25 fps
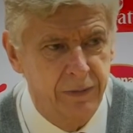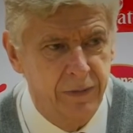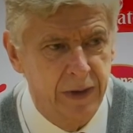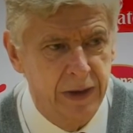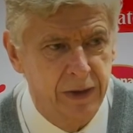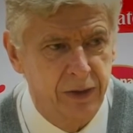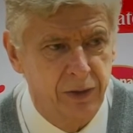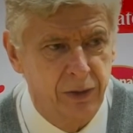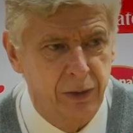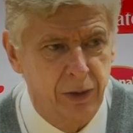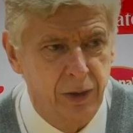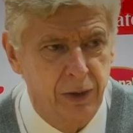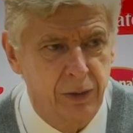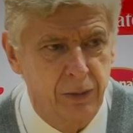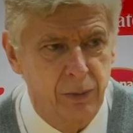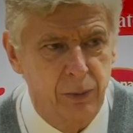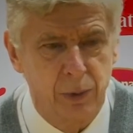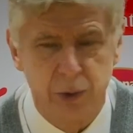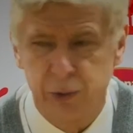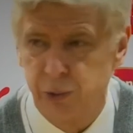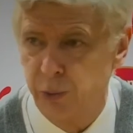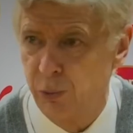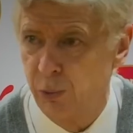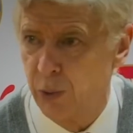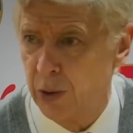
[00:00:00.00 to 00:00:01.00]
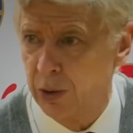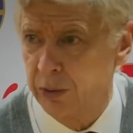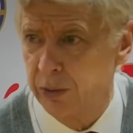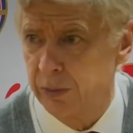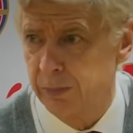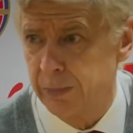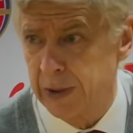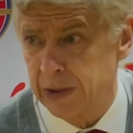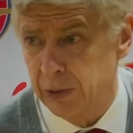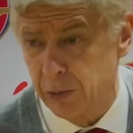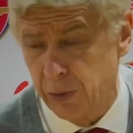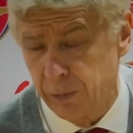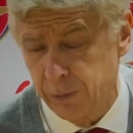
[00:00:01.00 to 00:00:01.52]
That's what you
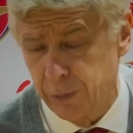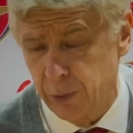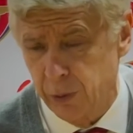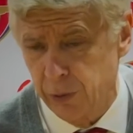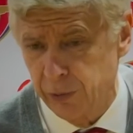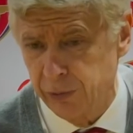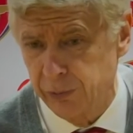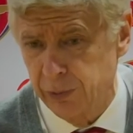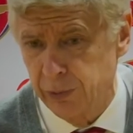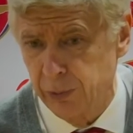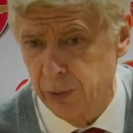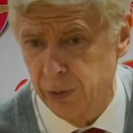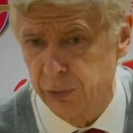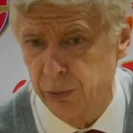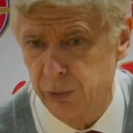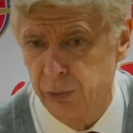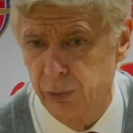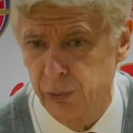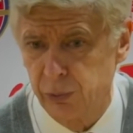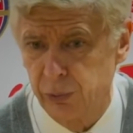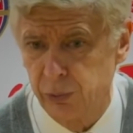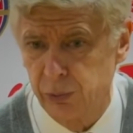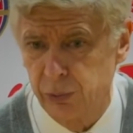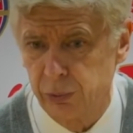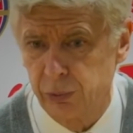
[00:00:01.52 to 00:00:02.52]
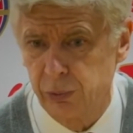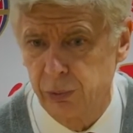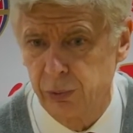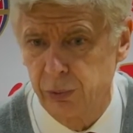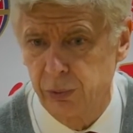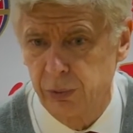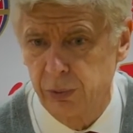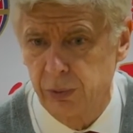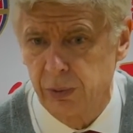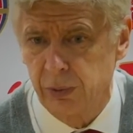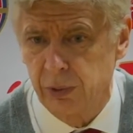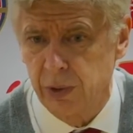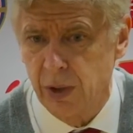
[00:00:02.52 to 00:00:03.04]
want. But of course, we want to.
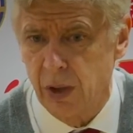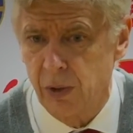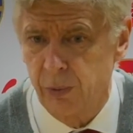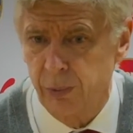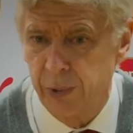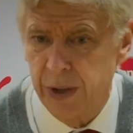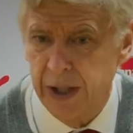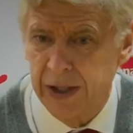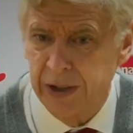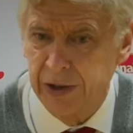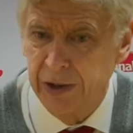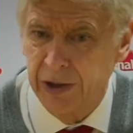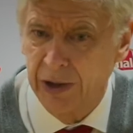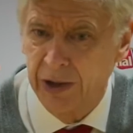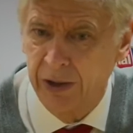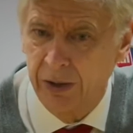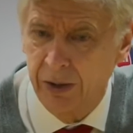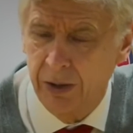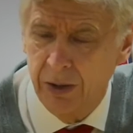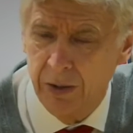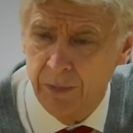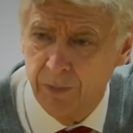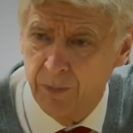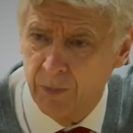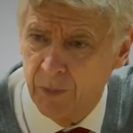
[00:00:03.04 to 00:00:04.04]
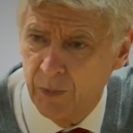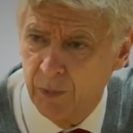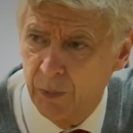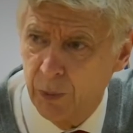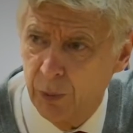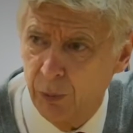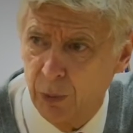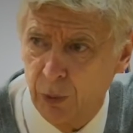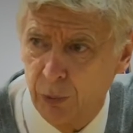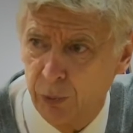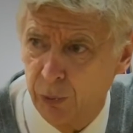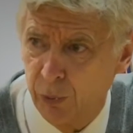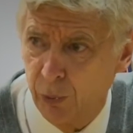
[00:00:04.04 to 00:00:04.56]
Now we are in it.
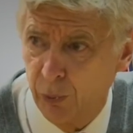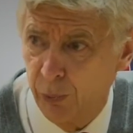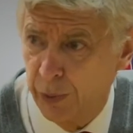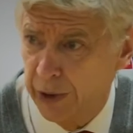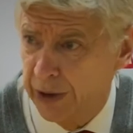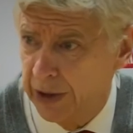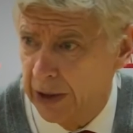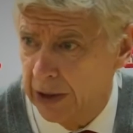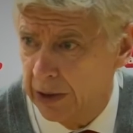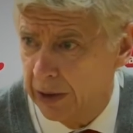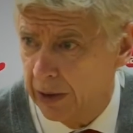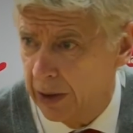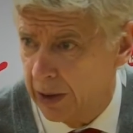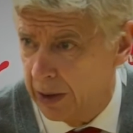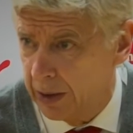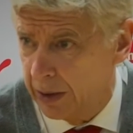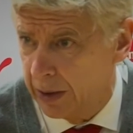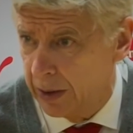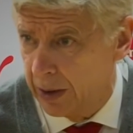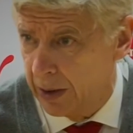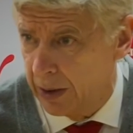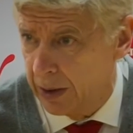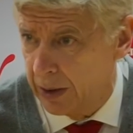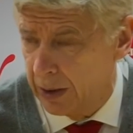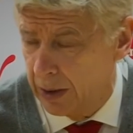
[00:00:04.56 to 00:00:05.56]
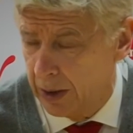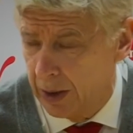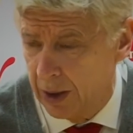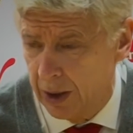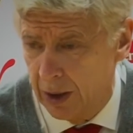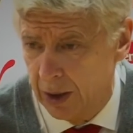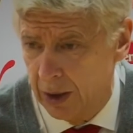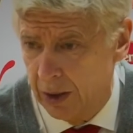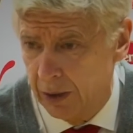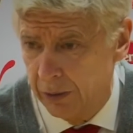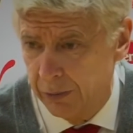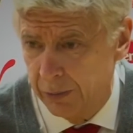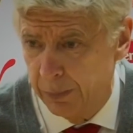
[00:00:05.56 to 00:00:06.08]
We want to win it, and
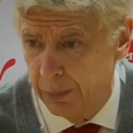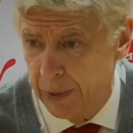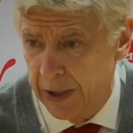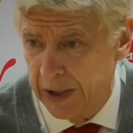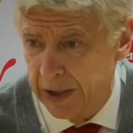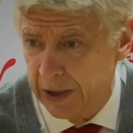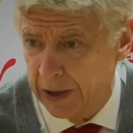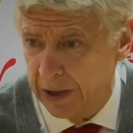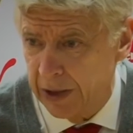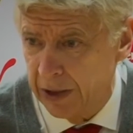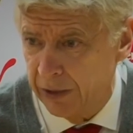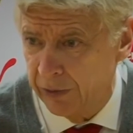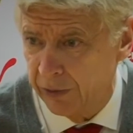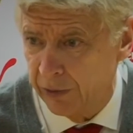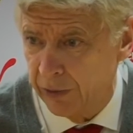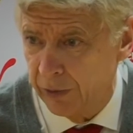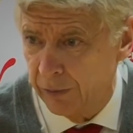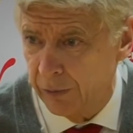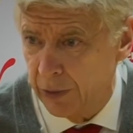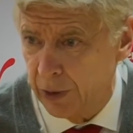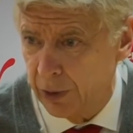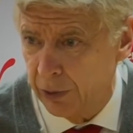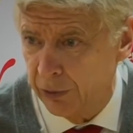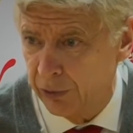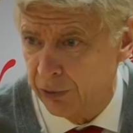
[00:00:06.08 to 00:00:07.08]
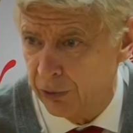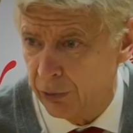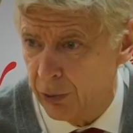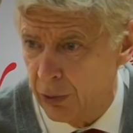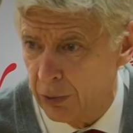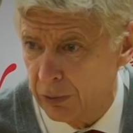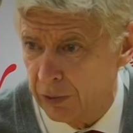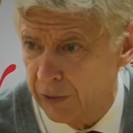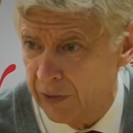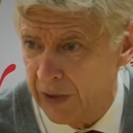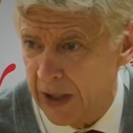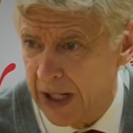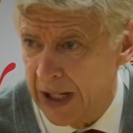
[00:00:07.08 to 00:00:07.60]
we play against a very
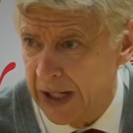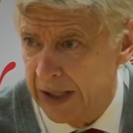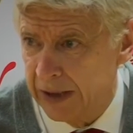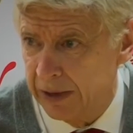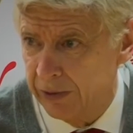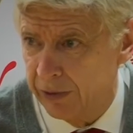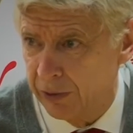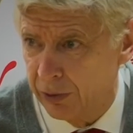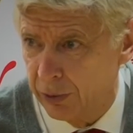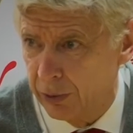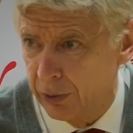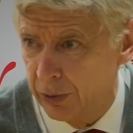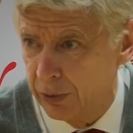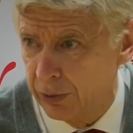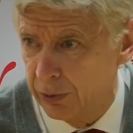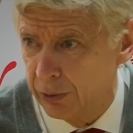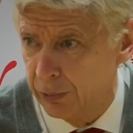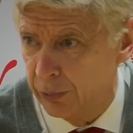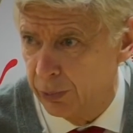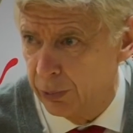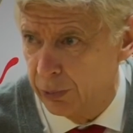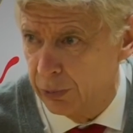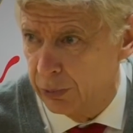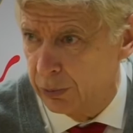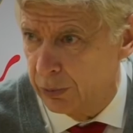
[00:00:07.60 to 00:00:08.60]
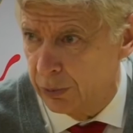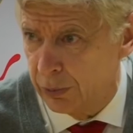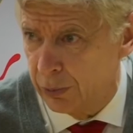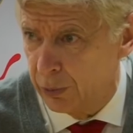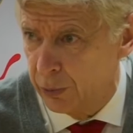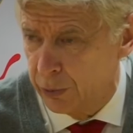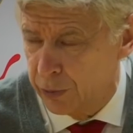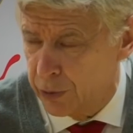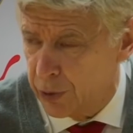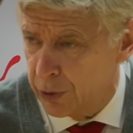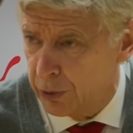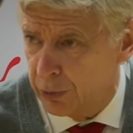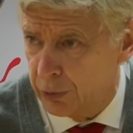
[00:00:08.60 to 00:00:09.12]
strong side. So it
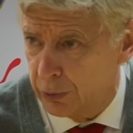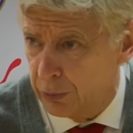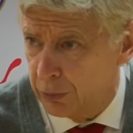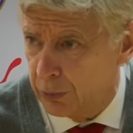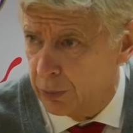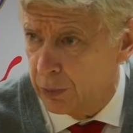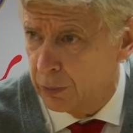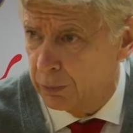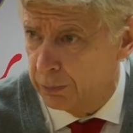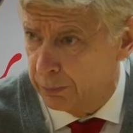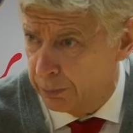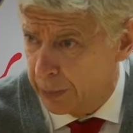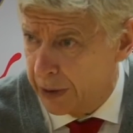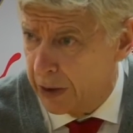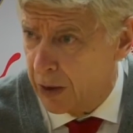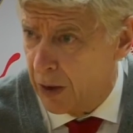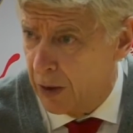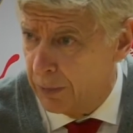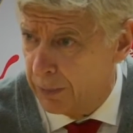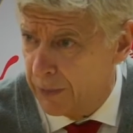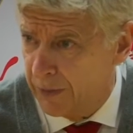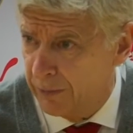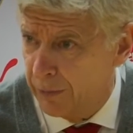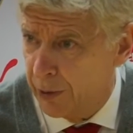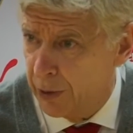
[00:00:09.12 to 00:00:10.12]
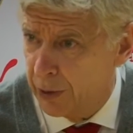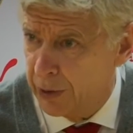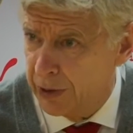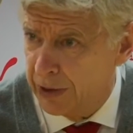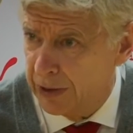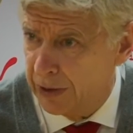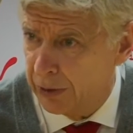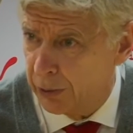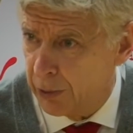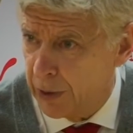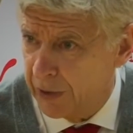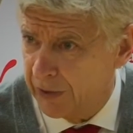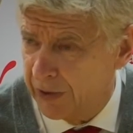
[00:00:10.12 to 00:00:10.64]
could become a very
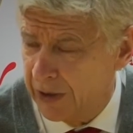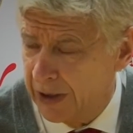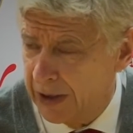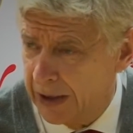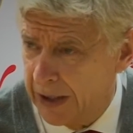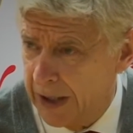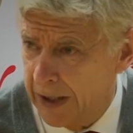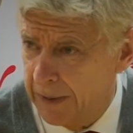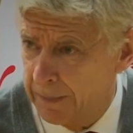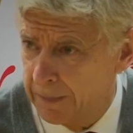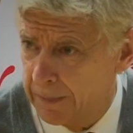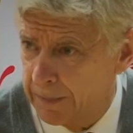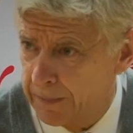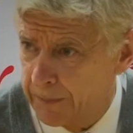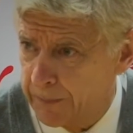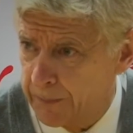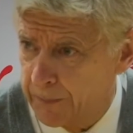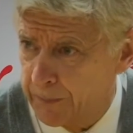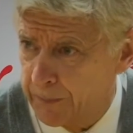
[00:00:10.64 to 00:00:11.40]
interesting game.